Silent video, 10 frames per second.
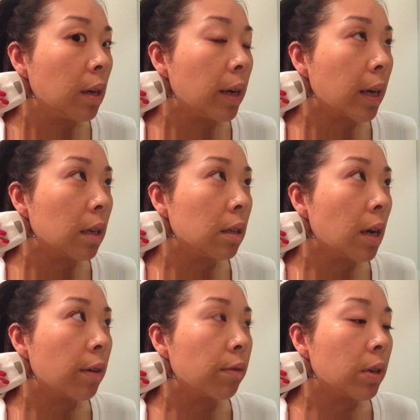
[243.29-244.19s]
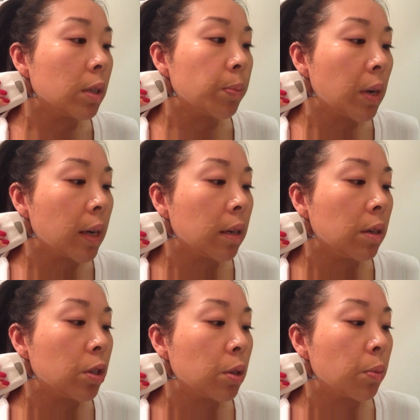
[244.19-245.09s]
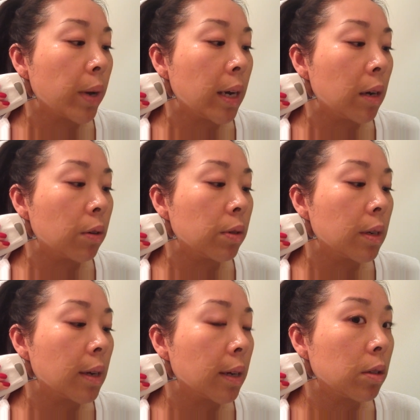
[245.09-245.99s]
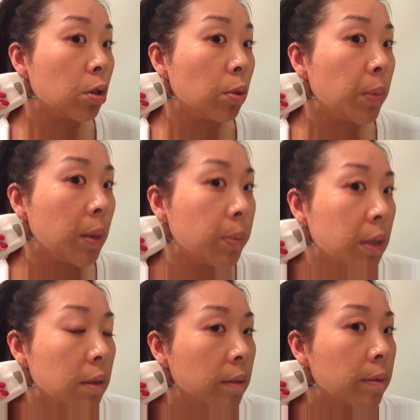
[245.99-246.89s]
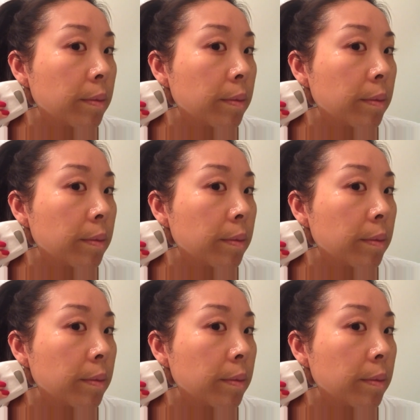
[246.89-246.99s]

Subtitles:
Again, every spot you should wait out 2 beeps.